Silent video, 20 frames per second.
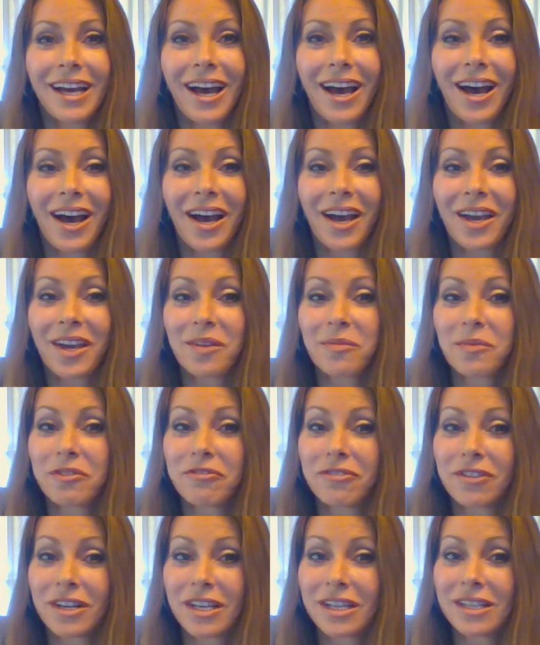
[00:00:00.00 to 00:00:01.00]
I am
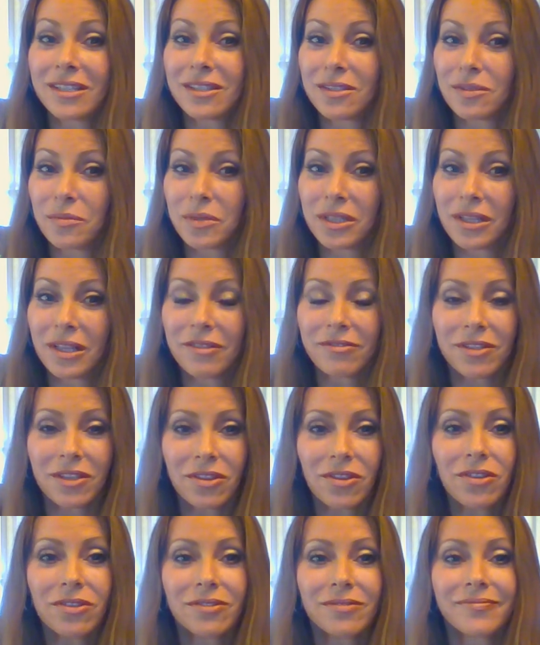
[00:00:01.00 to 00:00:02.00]
afraid to be left
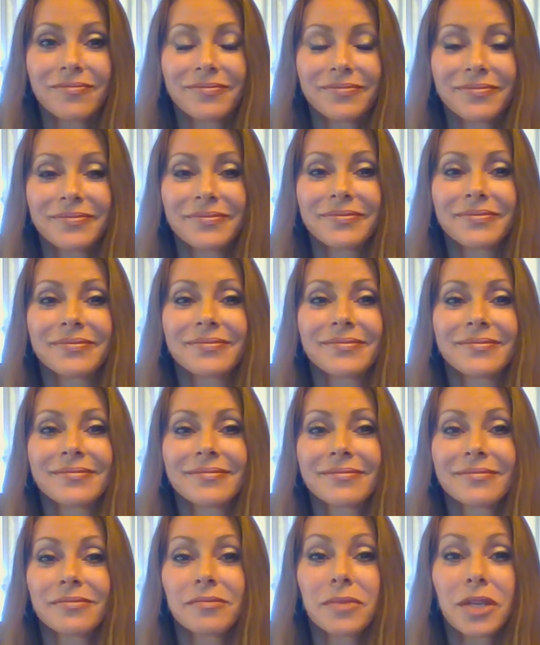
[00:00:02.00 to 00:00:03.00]
alone.
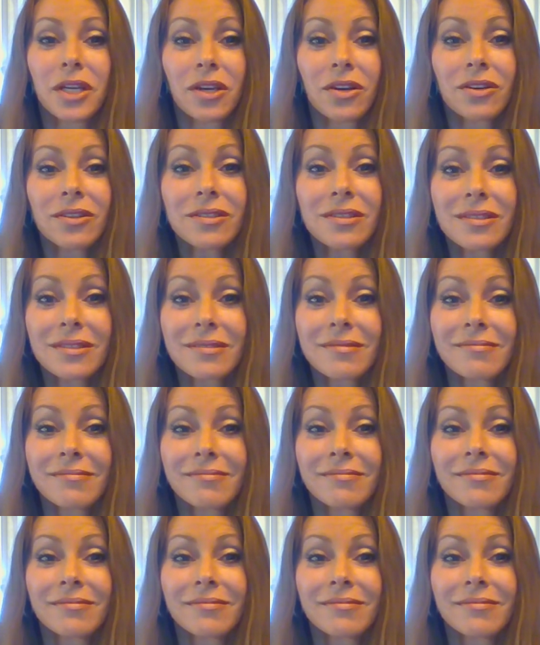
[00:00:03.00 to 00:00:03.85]
Because